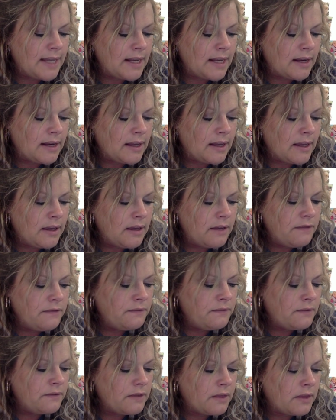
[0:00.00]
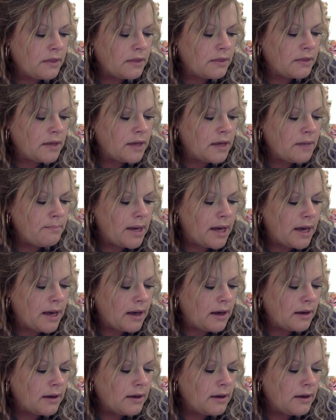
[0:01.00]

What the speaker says: it. If the bug